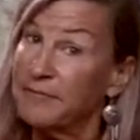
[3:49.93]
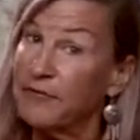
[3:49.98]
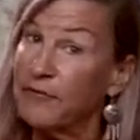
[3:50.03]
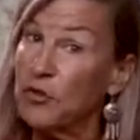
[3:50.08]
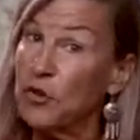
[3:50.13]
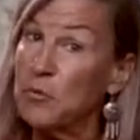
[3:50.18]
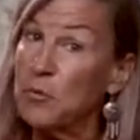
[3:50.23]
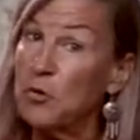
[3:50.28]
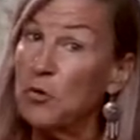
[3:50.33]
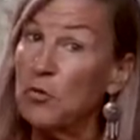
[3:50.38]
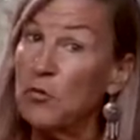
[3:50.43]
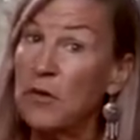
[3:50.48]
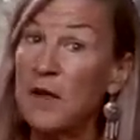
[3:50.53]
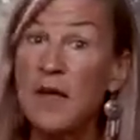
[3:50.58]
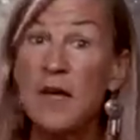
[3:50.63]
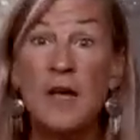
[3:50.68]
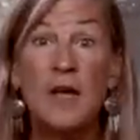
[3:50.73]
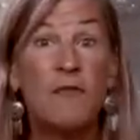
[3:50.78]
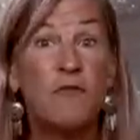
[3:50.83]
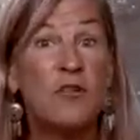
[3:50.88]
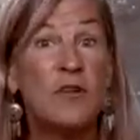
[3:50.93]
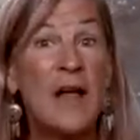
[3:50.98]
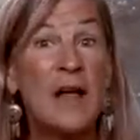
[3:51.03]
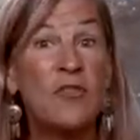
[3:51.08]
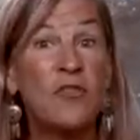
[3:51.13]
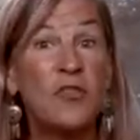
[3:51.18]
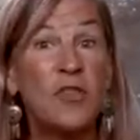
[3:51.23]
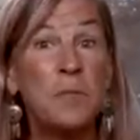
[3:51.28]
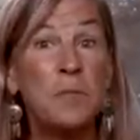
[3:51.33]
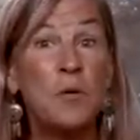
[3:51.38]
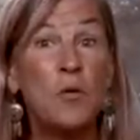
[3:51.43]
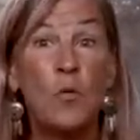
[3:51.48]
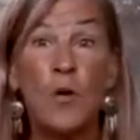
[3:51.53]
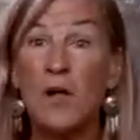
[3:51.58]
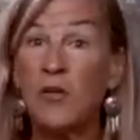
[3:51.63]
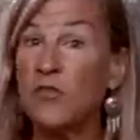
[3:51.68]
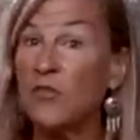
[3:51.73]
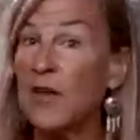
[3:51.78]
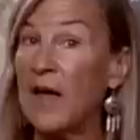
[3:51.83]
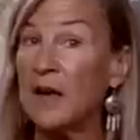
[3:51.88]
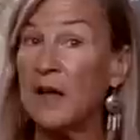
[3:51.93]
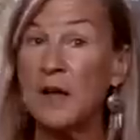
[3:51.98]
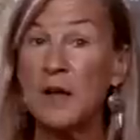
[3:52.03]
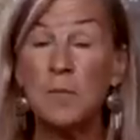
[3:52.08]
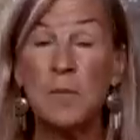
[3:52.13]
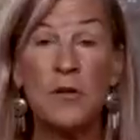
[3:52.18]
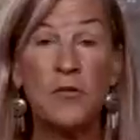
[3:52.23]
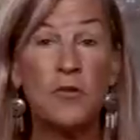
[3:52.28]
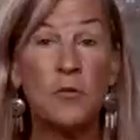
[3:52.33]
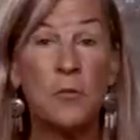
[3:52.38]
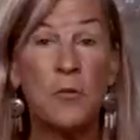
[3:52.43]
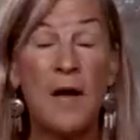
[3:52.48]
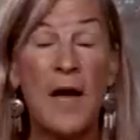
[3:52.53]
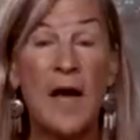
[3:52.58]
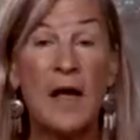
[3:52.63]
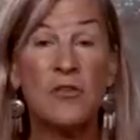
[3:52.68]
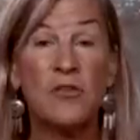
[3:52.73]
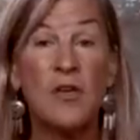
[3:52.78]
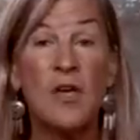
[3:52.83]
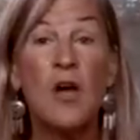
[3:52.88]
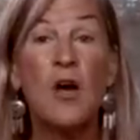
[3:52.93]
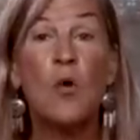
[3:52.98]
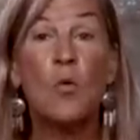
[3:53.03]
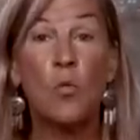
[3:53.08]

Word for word: Full moon, if you're not sleeping well, it's not going to be a surprise.